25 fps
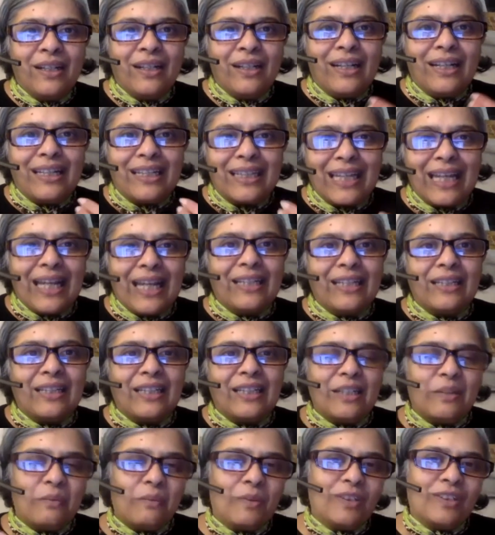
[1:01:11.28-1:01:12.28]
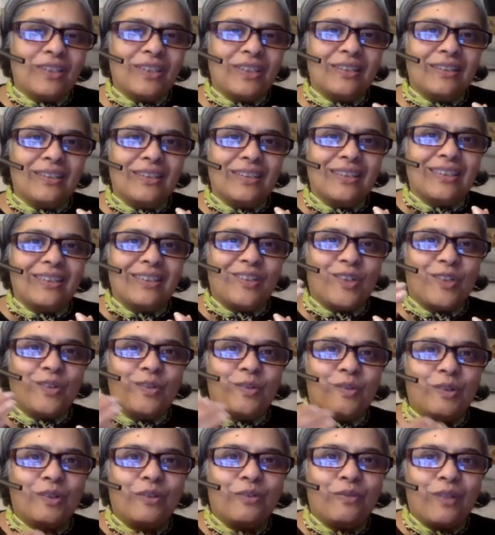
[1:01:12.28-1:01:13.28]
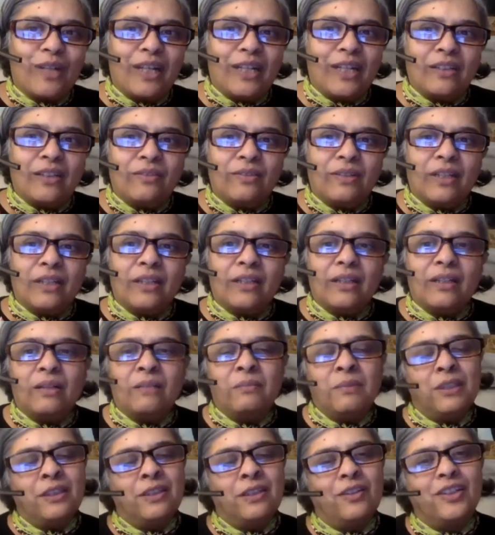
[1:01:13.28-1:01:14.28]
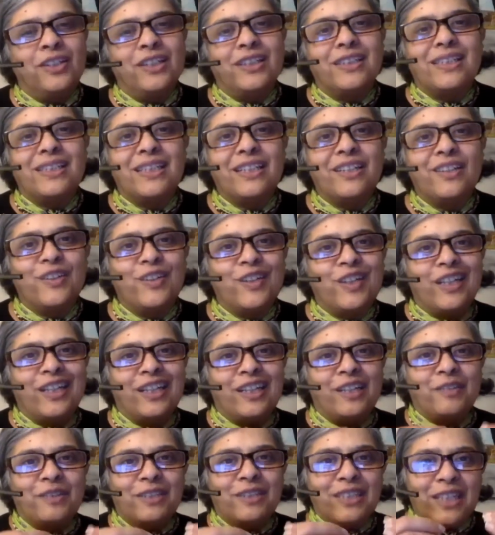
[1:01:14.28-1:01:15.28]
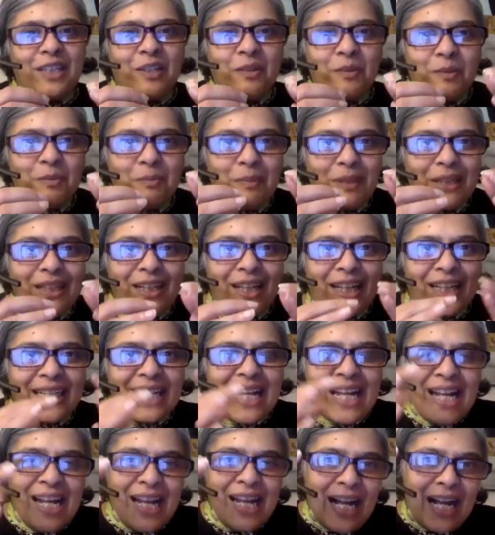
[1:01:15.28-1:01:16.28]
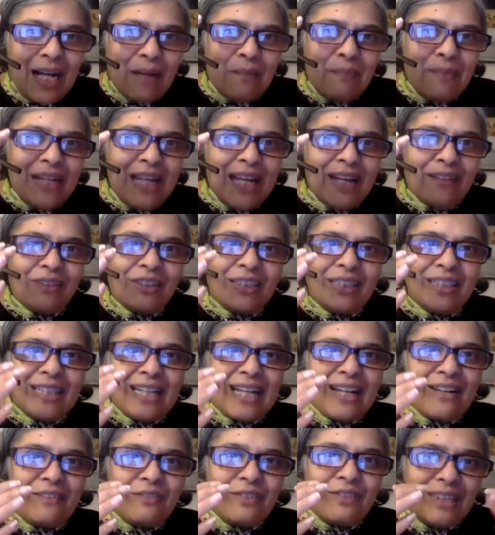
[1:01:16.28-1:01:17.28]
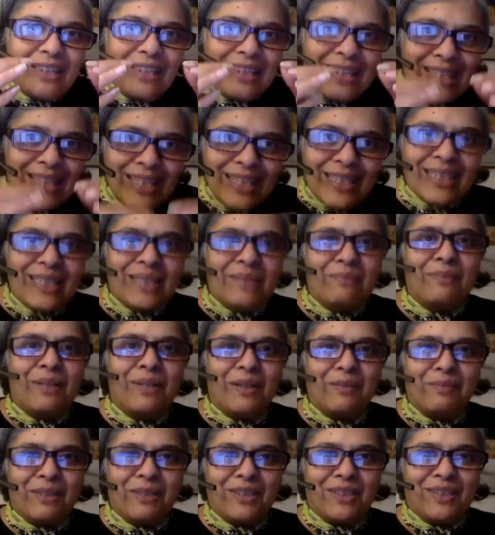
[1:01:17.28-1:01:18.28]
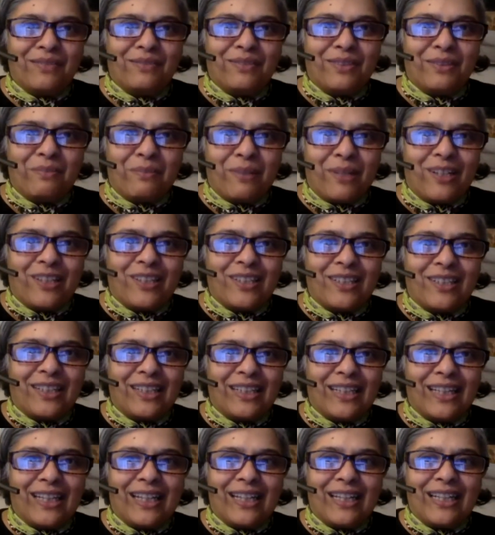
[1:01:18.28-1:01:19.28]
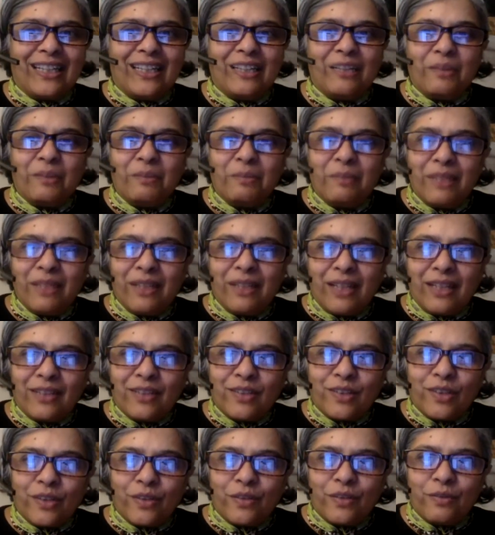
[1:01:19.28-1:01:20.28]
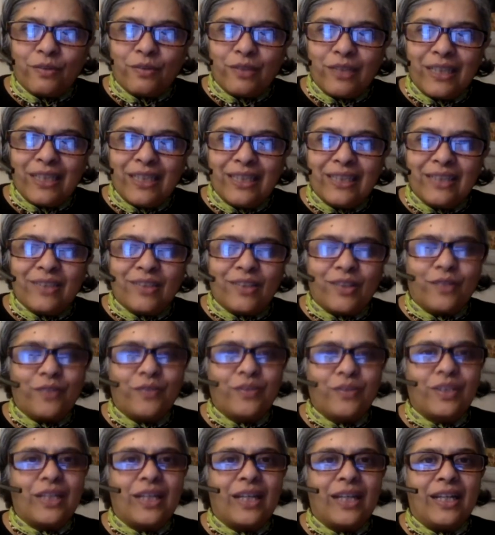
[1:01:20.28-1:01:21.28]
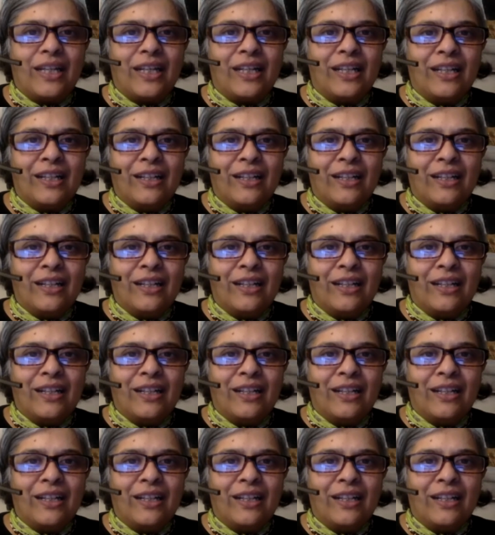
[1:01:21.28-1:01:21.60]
again, it wasn't the sort of refrain of like, oh my God, it's here again. It would be like, I'm never going to have this moment of depression again. And it would be like sort of really sort of saying,